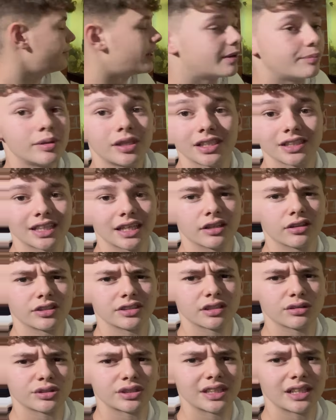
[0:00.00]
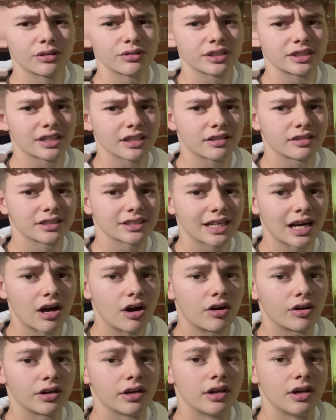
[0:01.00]
maybe the cichlids. I'll see how the cichlids get
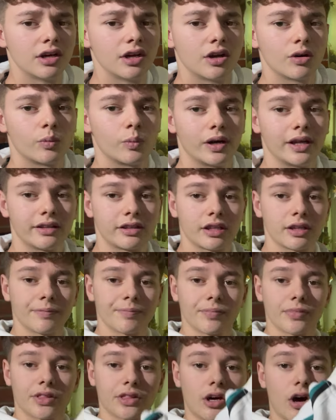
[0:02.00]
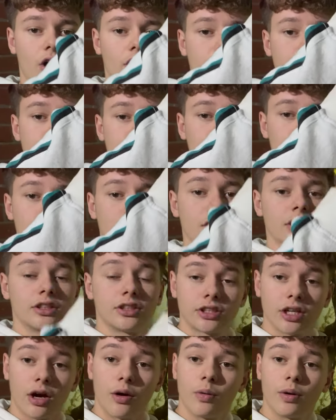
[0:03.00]
on with the Oscars.
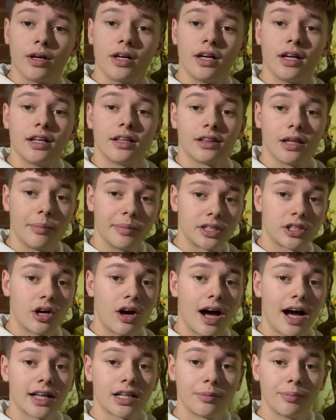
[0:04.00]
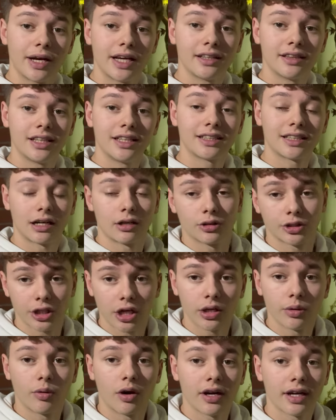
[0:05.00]
So let me start acclimating these, and I'll show
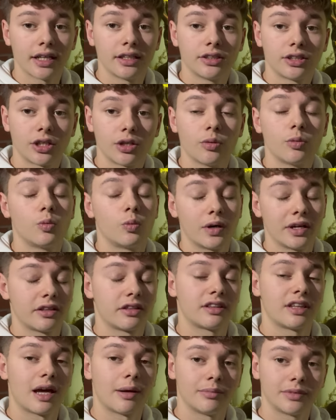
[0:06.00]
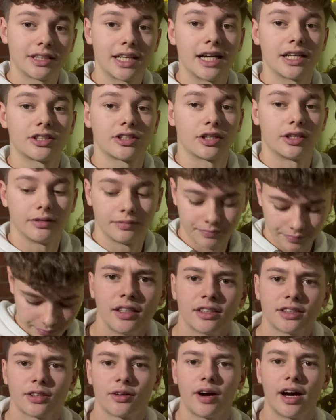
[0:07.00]
you what I'm going to do with them tetra.
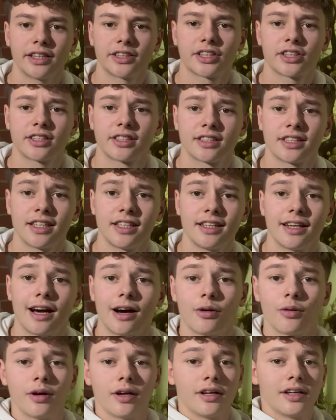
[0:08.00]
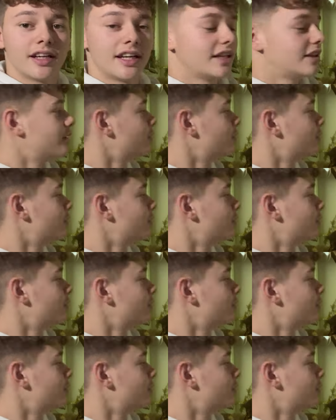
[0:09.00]
So as you can see now in